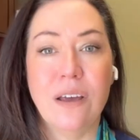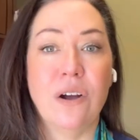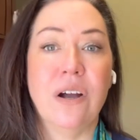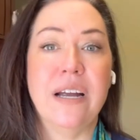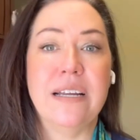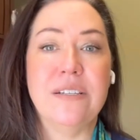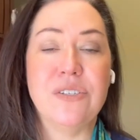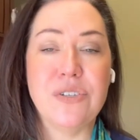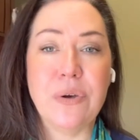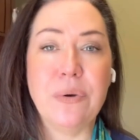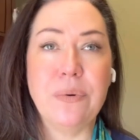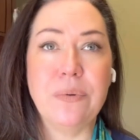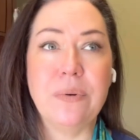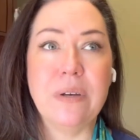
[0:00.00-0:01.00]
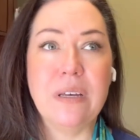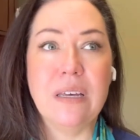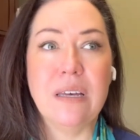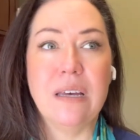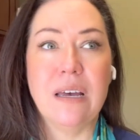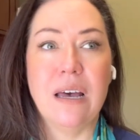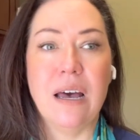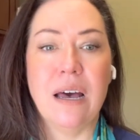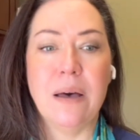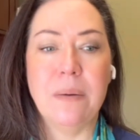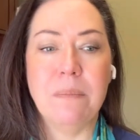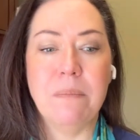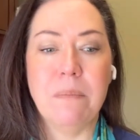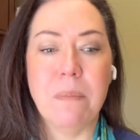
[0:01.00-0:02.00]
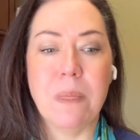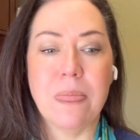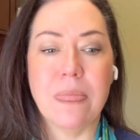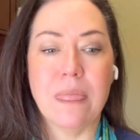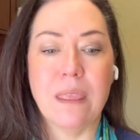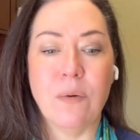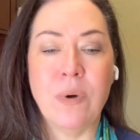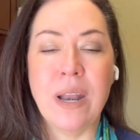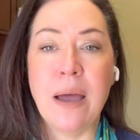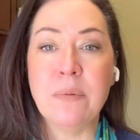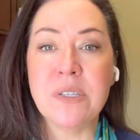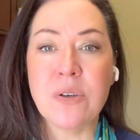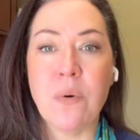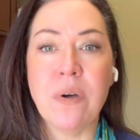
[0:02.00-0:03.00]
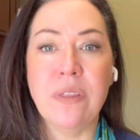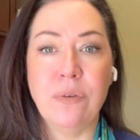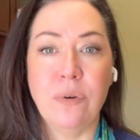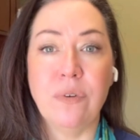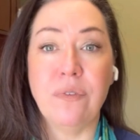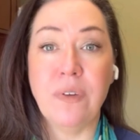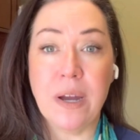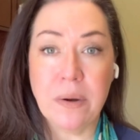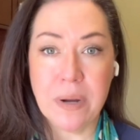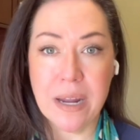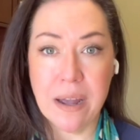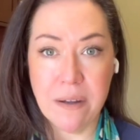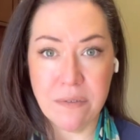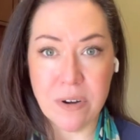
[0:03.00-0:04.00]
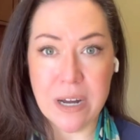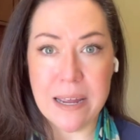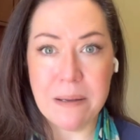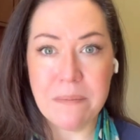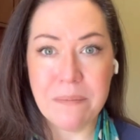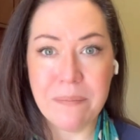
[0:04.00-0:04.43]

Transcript: All right, so um, when I was going through affair recovery,